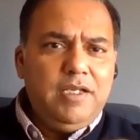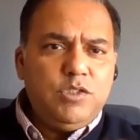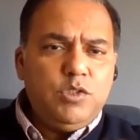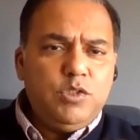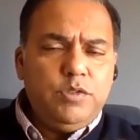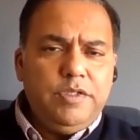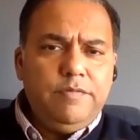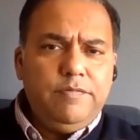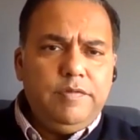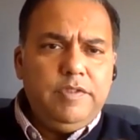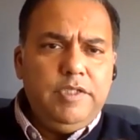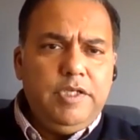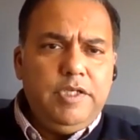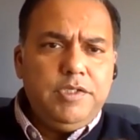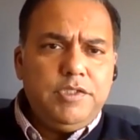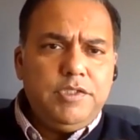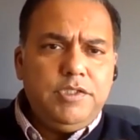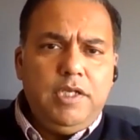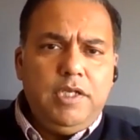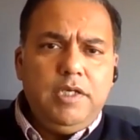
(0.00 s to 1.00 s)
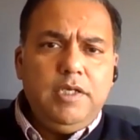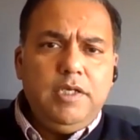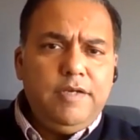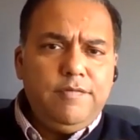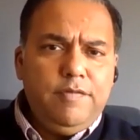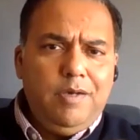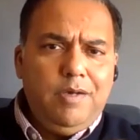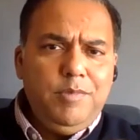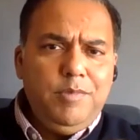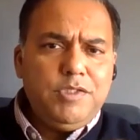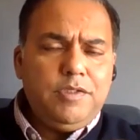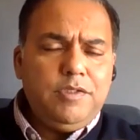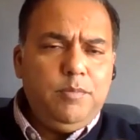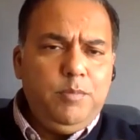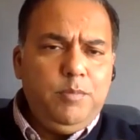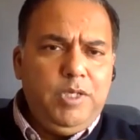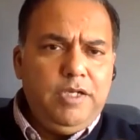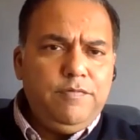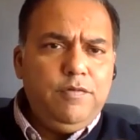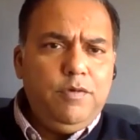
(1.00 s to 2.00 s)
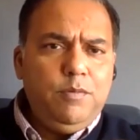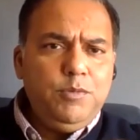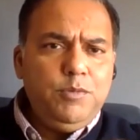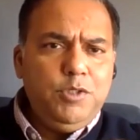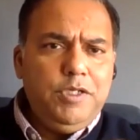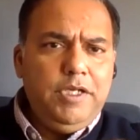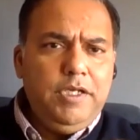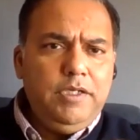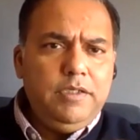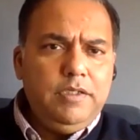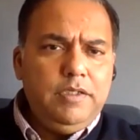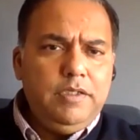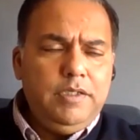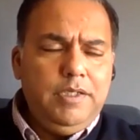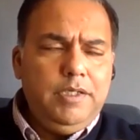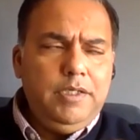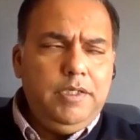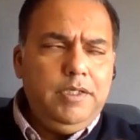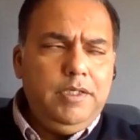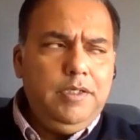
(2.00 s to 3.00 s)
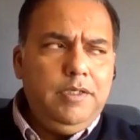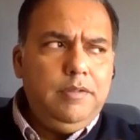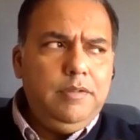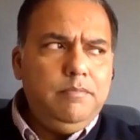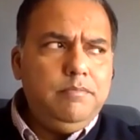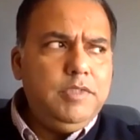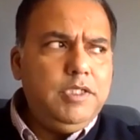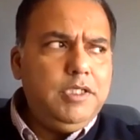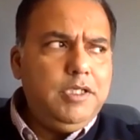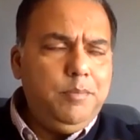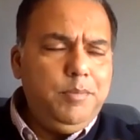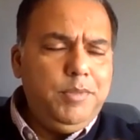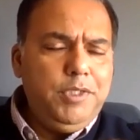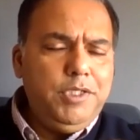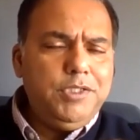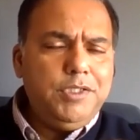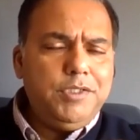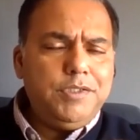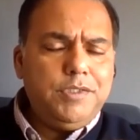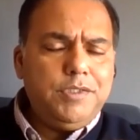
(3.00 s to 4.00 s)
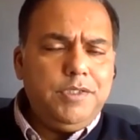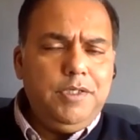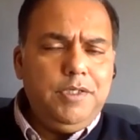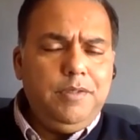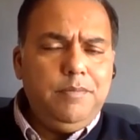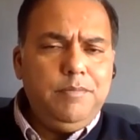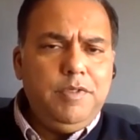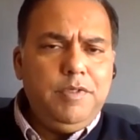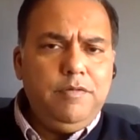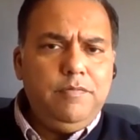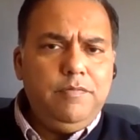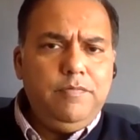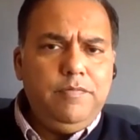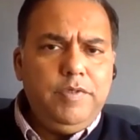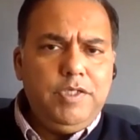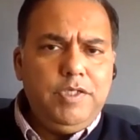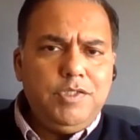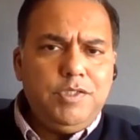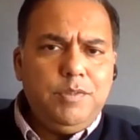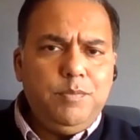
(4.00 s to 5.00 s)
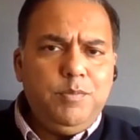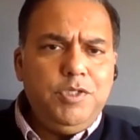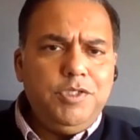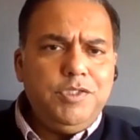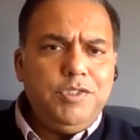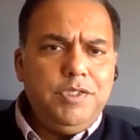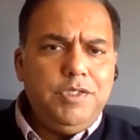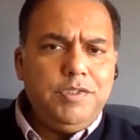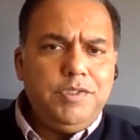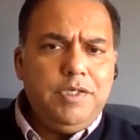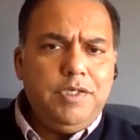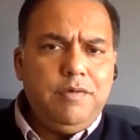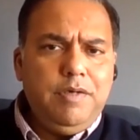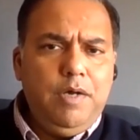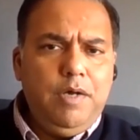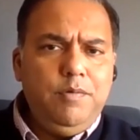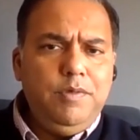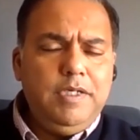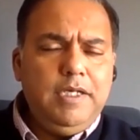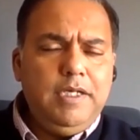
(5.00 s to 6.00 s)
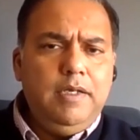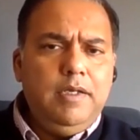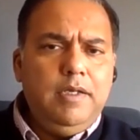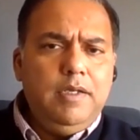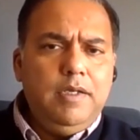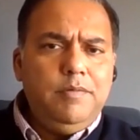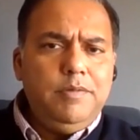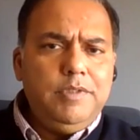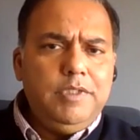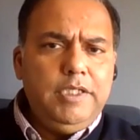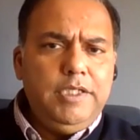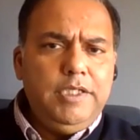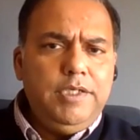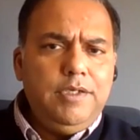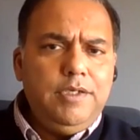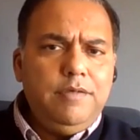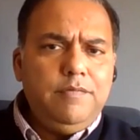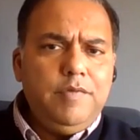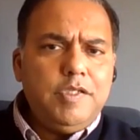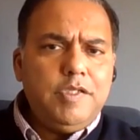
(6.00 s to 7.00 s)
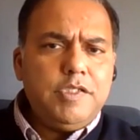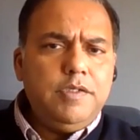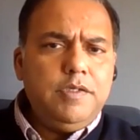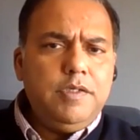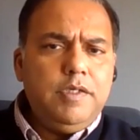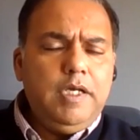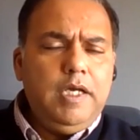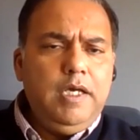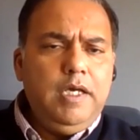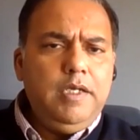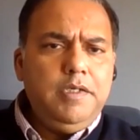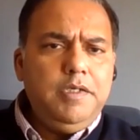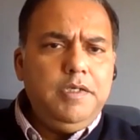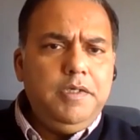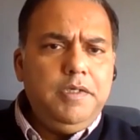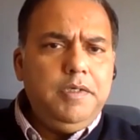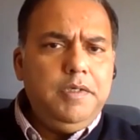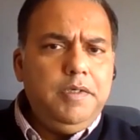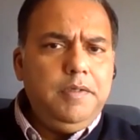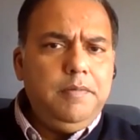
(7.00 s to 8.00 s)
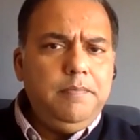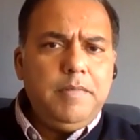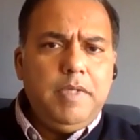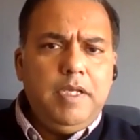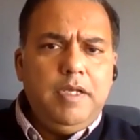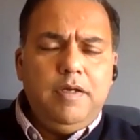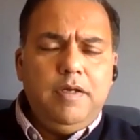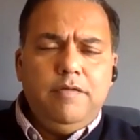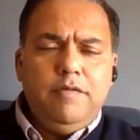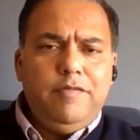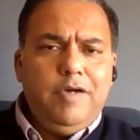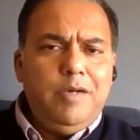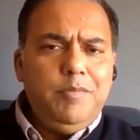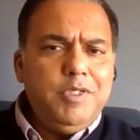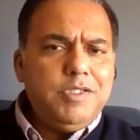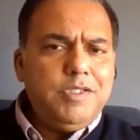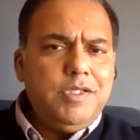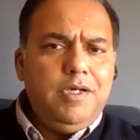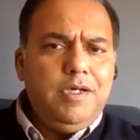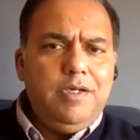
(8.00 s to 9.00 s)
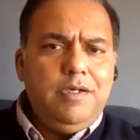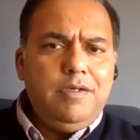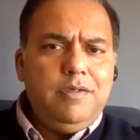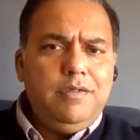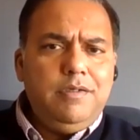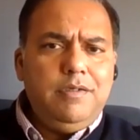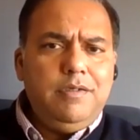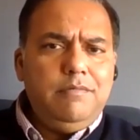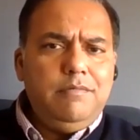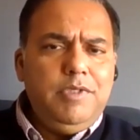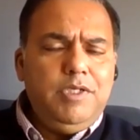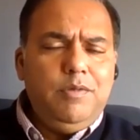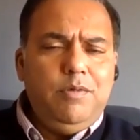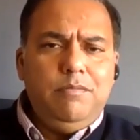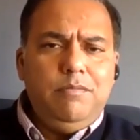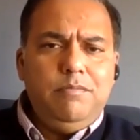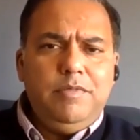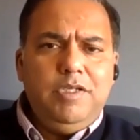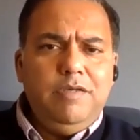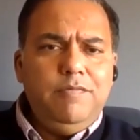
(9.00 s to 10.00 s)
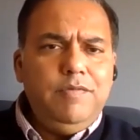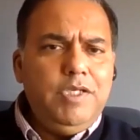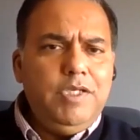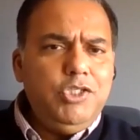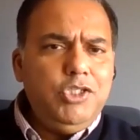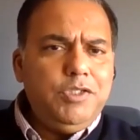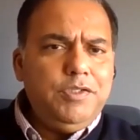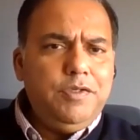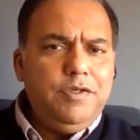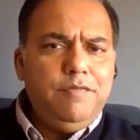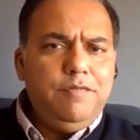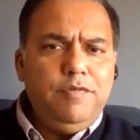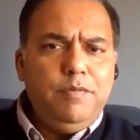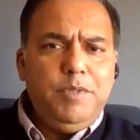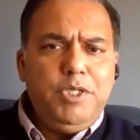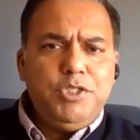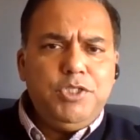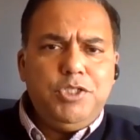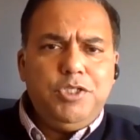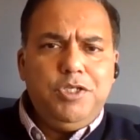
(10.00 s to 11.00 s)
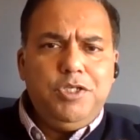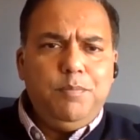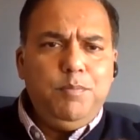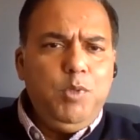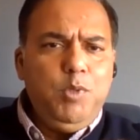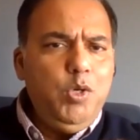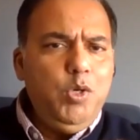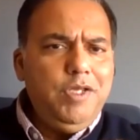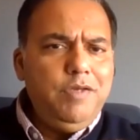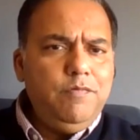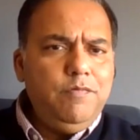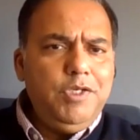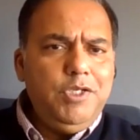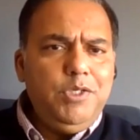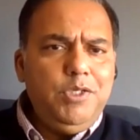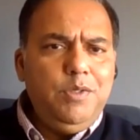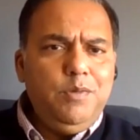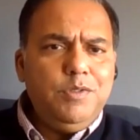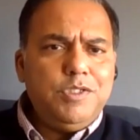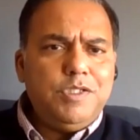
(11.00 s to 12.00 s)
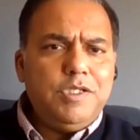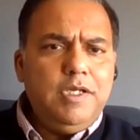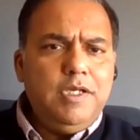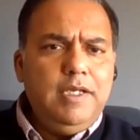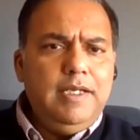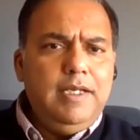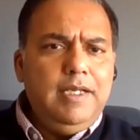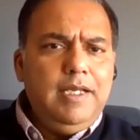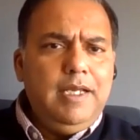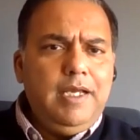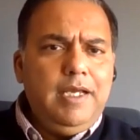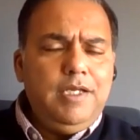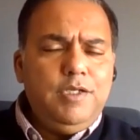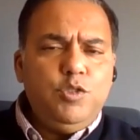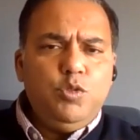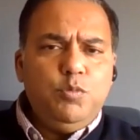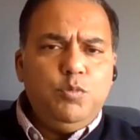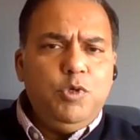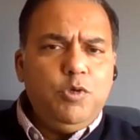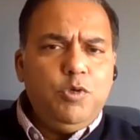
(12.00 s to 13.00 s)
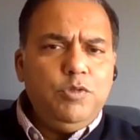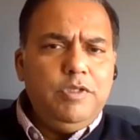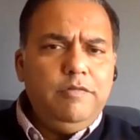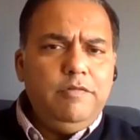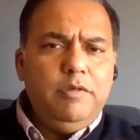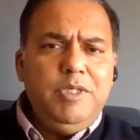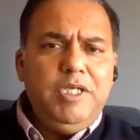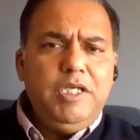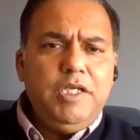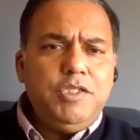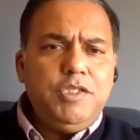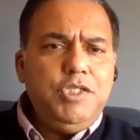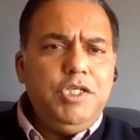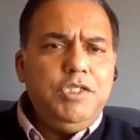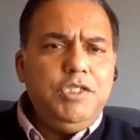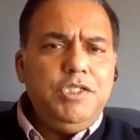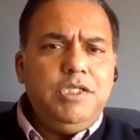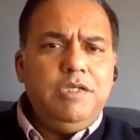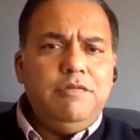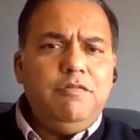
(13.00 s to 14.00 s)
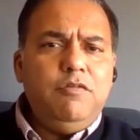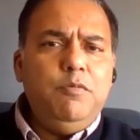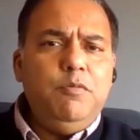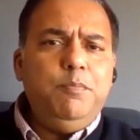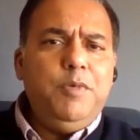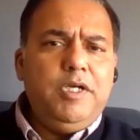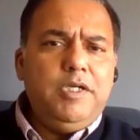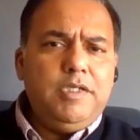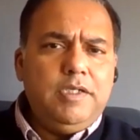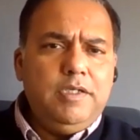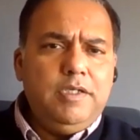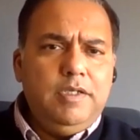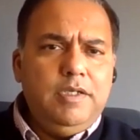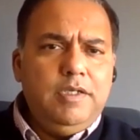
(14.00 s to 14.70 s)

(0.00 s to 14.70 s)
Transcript: so there, there is 10 lakh farmers on the platform today. Um, the company just um, uh, finished a pre-series A round with a leading investor, and uh, farmers are, you know, giving each other information, uploading videos, and tomorrow they will be exchanging equipment.